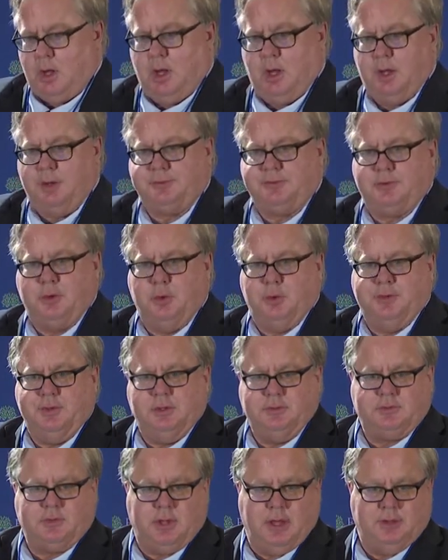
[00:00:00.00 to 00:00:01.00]
So in
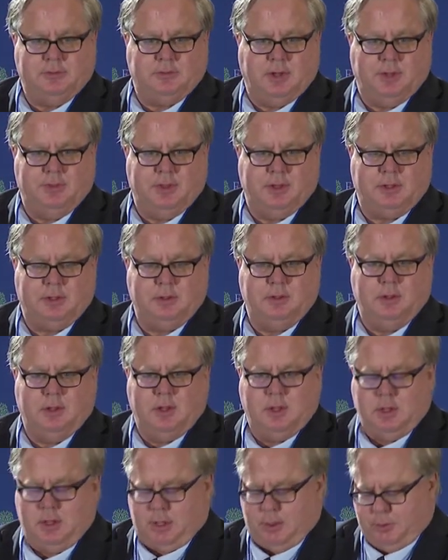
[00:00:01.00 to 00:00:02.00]
this case, I think
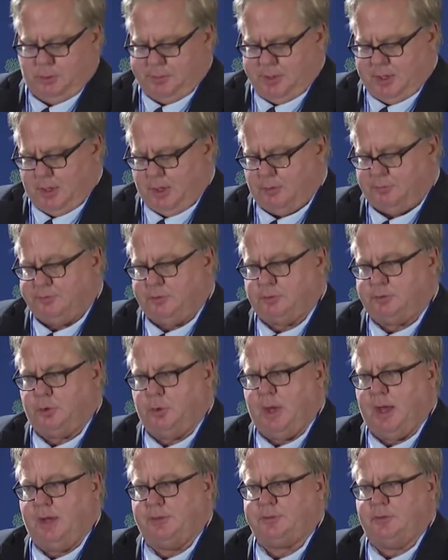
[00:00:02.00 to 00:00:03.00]
it would be helpful to
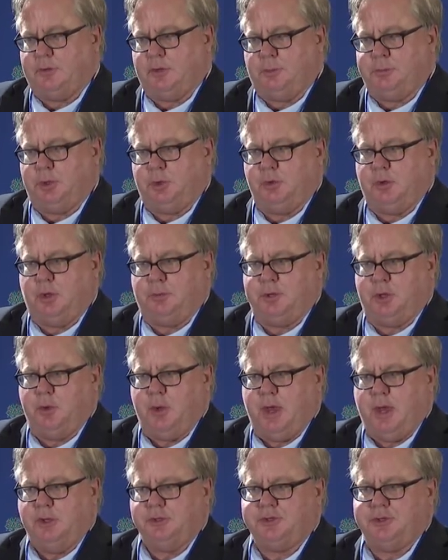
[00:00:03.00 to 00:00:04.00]
ask
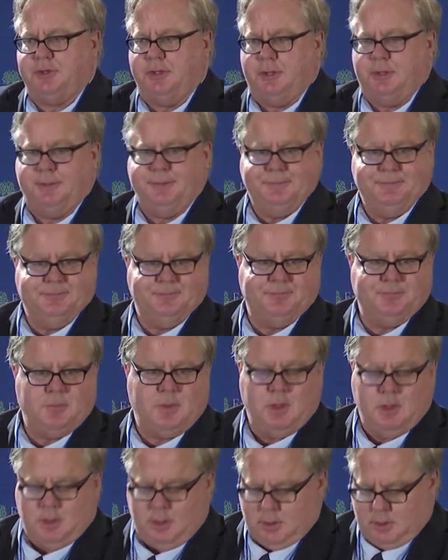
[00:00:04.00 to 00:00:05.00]
WWHD,
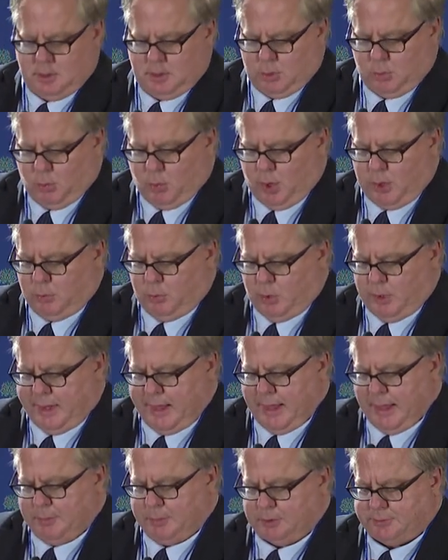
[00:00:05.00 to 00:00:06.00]
what would
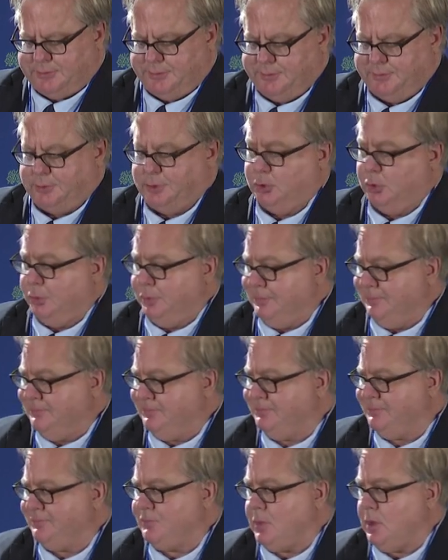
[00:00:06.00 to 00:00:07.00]
Hamilton do?
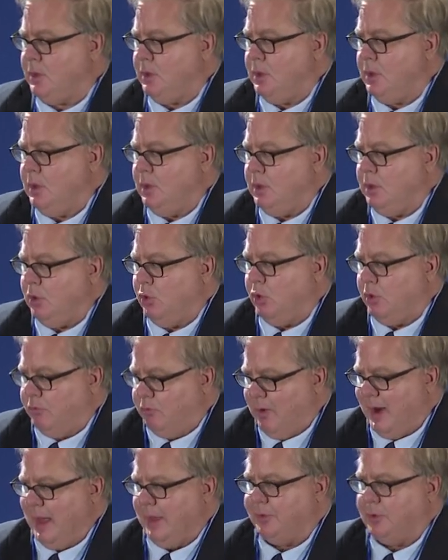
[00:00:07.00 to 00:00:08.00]
Or
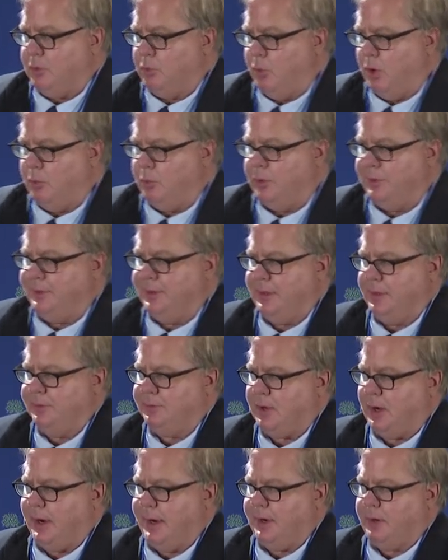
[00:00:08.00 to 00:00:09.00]
rather, what would the
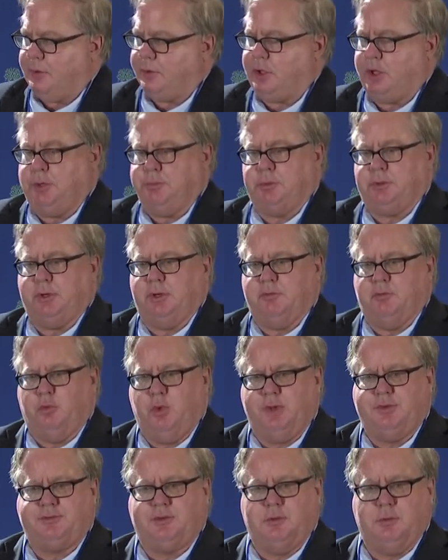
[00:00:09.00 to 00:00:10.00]
entire cumulative
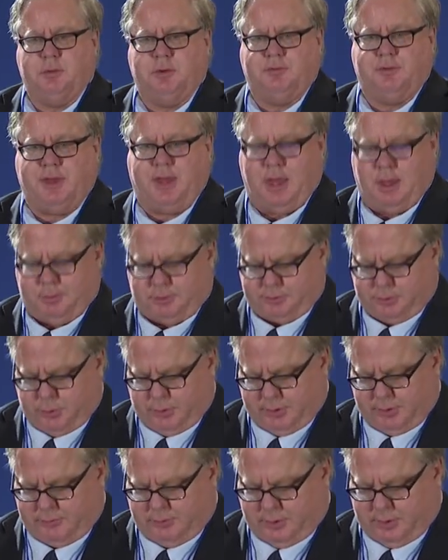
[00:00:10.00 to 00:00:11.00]
wisdom of the
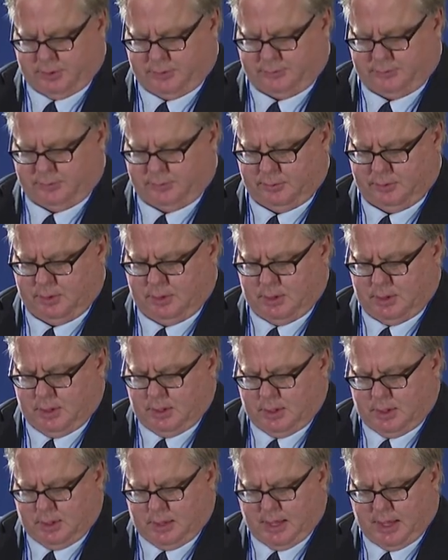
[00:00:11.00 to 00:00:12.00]
Hamiltonian tradition
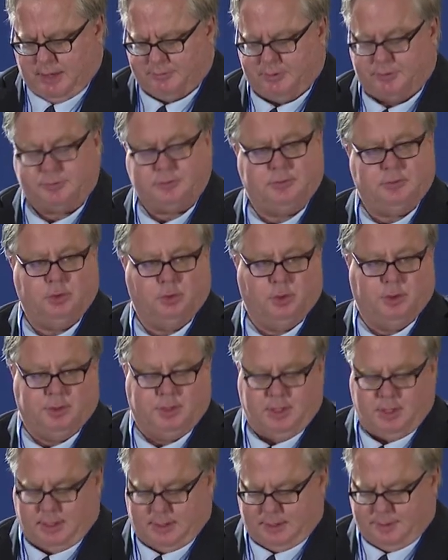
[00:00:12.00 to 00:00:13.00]
have us do
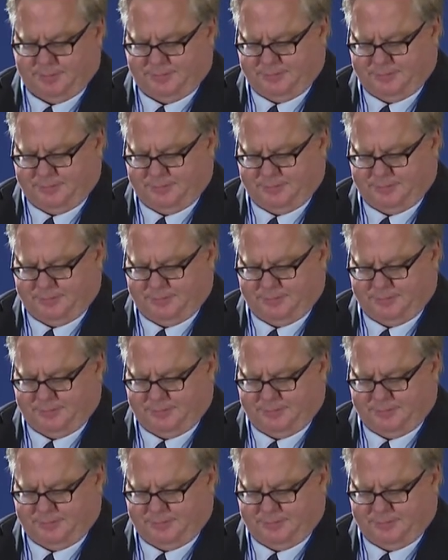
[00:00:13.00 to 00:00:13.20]
today?